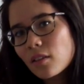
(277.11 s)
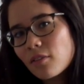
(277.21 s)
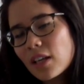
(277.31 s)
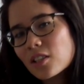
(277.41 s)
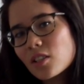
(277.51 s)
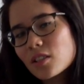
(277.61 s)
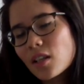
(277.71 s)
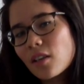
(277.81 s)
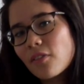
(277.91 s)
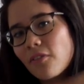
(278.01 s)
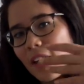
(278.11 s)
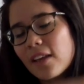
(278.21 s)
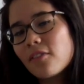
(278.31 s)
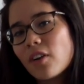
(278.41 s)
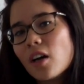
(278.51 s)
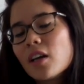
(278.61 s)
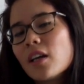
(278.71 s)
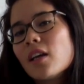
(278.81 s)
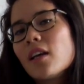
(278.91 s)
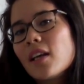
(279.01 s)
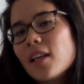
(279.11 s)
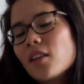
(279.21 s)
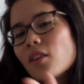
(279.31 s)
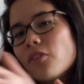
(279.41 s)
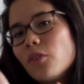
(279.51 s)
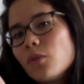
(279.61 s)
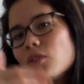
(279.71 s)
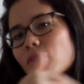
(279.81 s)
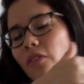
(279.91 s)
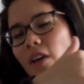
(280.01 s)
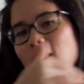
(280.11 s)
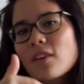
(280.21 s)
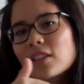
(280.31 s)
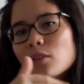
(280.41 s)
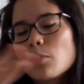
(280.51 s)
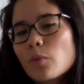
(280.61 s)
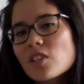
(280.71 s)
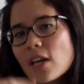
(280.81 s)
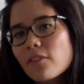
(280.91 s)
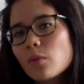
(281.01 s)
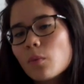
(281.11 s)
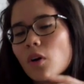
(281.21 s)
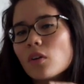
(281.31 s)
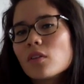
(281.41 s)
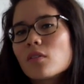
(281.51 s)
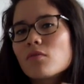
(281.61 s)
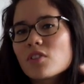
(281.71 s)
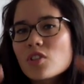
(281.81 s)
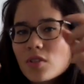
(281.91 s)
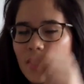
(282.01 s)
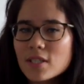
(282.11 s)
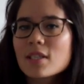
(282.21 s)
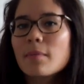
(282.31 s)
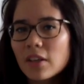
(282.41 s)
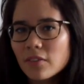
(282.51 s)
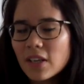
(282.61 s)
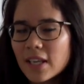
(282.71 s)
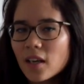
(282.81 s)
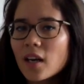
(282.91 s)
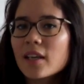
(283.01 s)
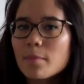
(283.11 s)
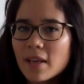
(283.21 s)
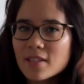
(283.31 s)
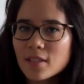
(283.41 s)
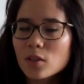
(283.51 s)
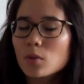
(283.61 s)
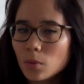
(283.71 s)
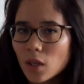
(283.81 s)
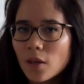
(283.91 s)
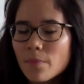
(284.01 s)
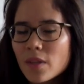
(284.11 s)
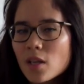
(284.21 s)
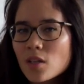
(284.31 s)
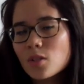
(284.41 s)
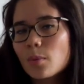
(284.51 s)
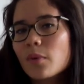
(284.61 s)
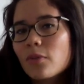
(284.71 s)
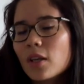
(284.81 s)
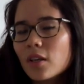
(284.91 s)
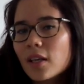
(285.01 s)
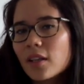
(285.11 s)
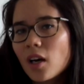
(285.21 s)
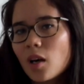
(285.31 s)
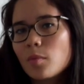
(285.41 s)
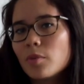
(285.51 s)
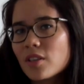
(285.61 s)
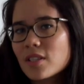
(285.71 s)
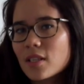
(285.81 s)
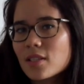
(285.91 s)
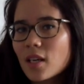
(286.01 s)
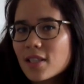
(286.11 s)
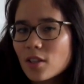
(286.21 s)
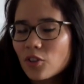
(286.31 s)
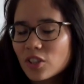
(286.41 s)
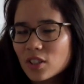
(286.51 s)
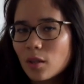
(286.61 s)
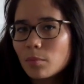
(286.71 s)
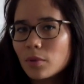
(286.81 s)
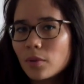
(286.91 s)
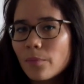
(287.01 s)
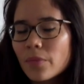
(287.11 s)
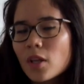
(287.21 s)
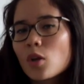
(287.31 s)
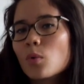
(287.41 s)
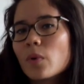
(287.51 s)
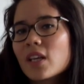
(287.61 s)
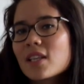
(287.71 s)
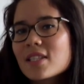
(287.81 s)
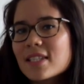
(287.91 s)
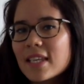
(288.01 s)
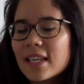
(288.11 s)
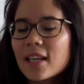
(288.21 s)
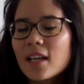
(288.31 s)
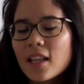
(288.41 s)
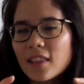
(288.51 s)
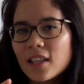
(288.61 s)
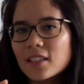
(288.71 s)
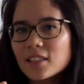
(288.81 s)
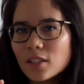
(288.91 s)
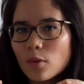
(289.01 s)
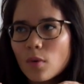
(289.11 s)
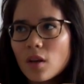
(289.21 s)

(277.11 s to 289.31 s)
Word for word: the reaction is going to favour either the forward or reverse reaction, but whichever one reduces the amount of heat, i.e. makes it cooler. So if we look at the Haber process as our example, we can see that